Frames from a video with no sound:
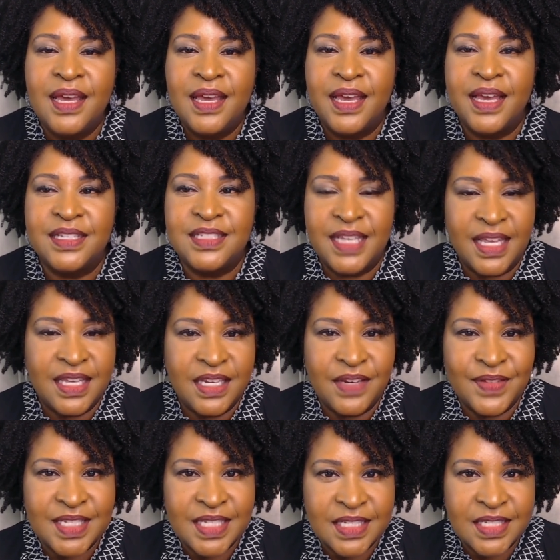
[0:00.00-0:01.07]
executive
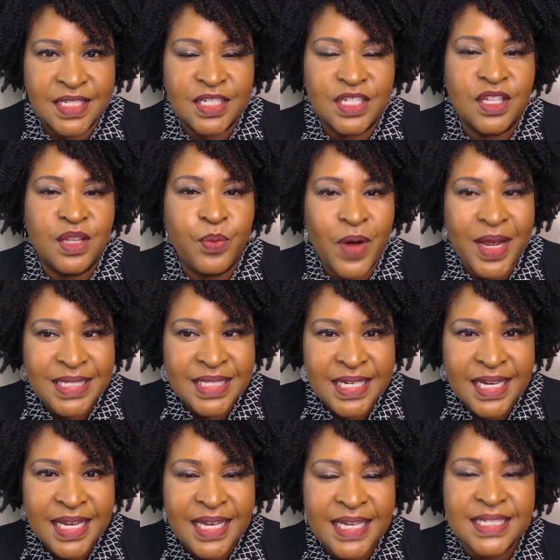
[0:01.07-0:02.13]
assistant to the
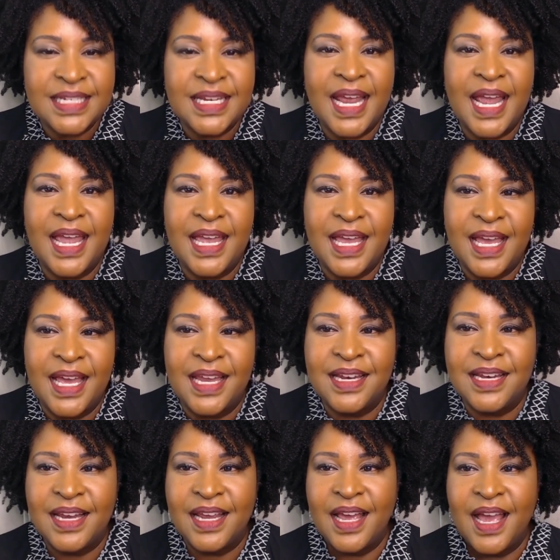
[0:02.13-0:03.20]
president
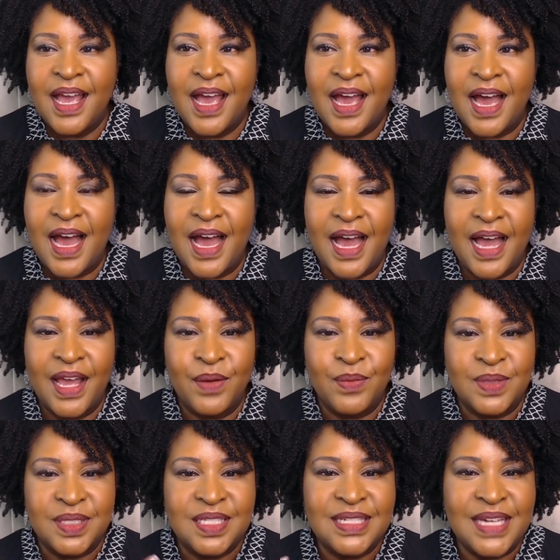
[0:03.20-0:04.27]
and I
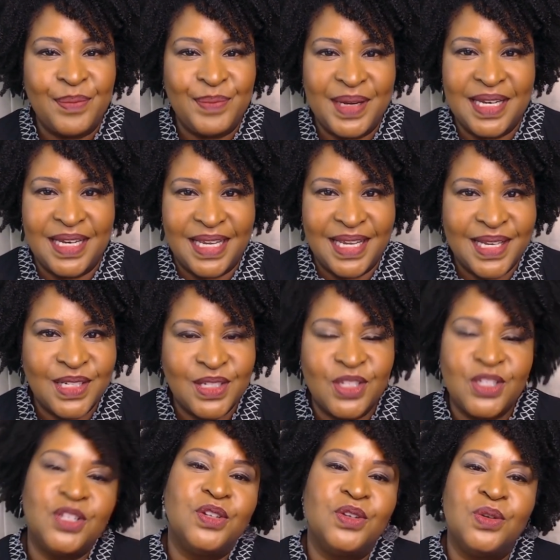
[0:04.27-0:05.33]
was stepping
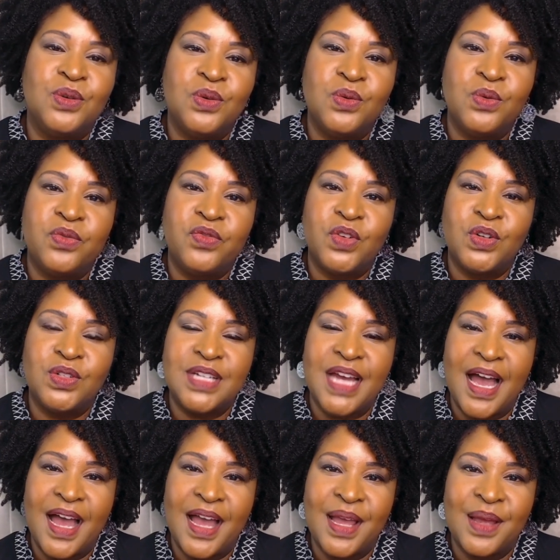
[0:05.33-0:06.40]
into full
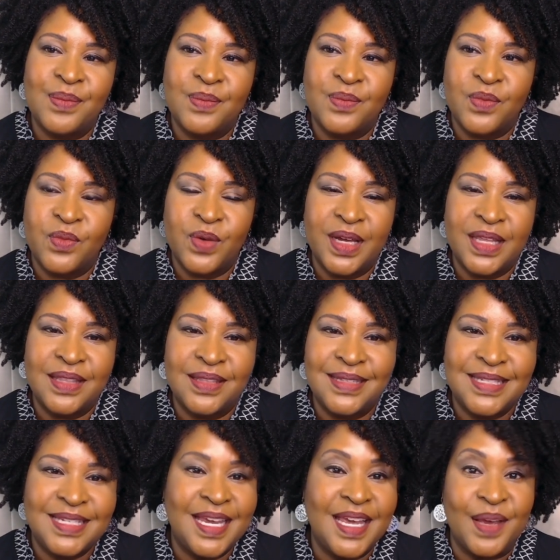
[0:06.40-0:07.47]
time with
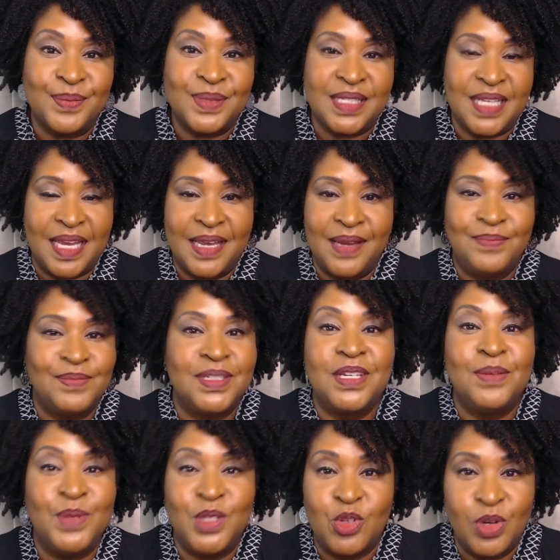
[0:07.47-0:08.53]
TMC,
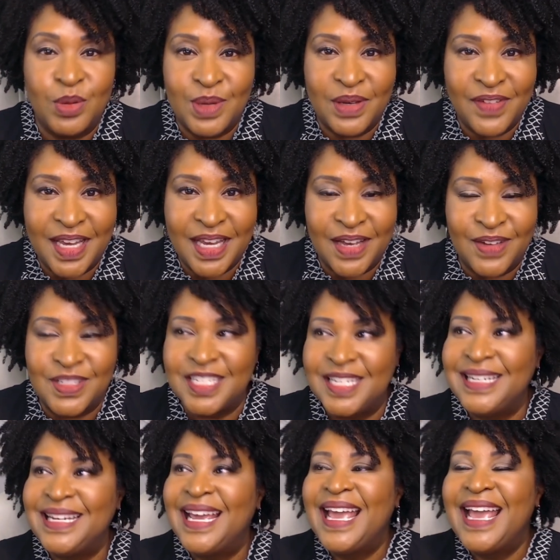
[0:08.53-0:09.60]
Temetria McVea
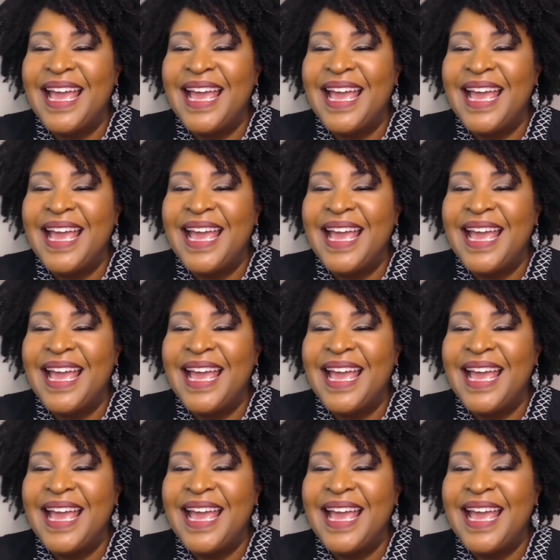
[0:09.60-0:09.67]
Coaching.